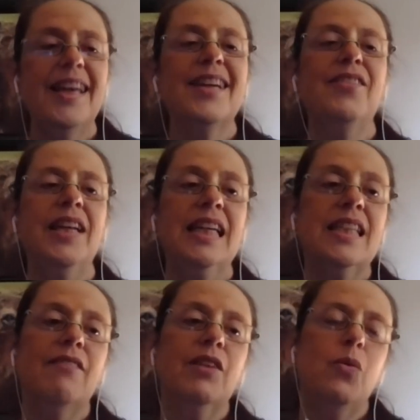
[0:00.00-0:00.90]
Hey,
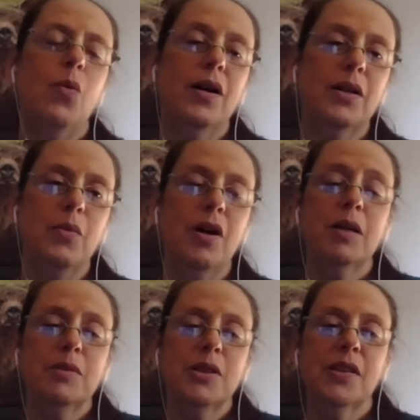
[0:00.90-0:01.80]
greetings, everyone.
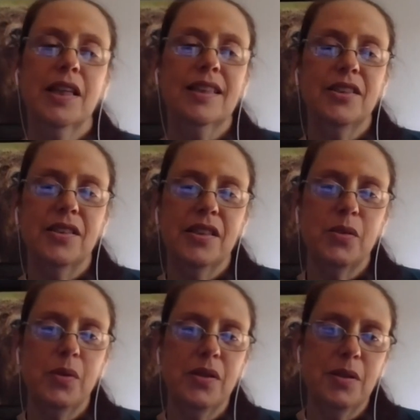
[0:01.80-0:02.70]
Welcome to the
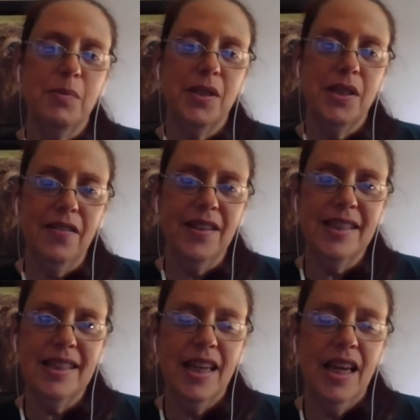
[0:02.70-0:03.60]
Indigenous Wisdom
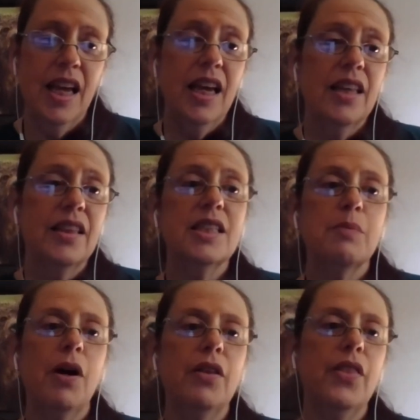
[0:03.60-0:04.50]
series. This
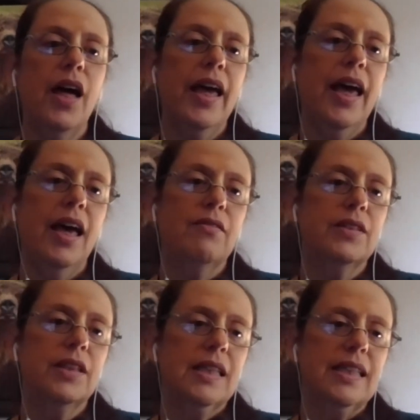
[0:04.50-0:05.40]
month, I have
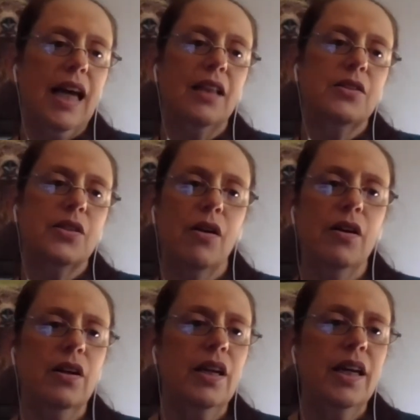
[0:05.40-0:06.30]
Nic
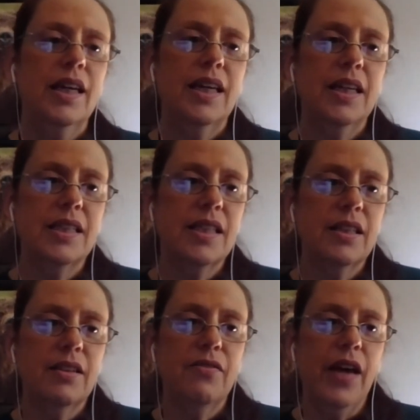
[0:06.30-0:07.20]
Salazar. He is
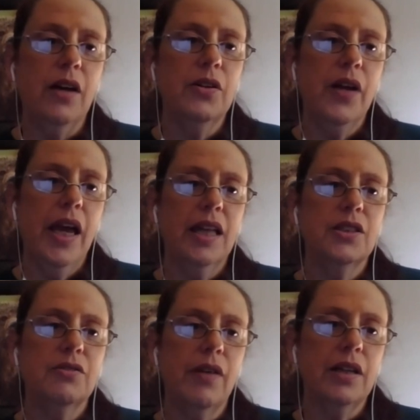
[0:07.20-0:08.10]
the founder
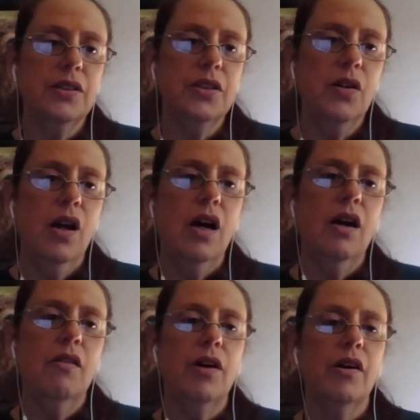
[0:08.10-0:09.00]
and director
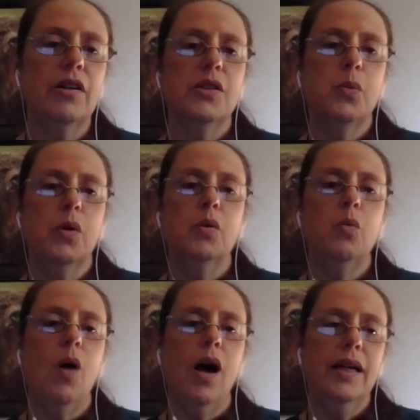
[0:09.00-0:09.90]
of Guardians
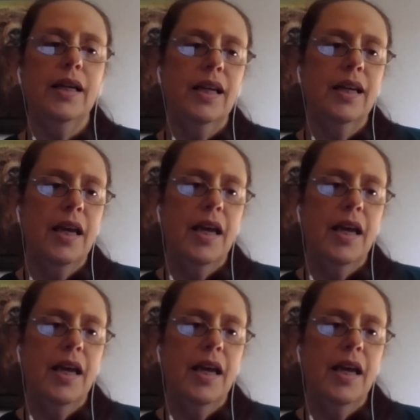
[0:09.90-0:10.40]
Worldwide.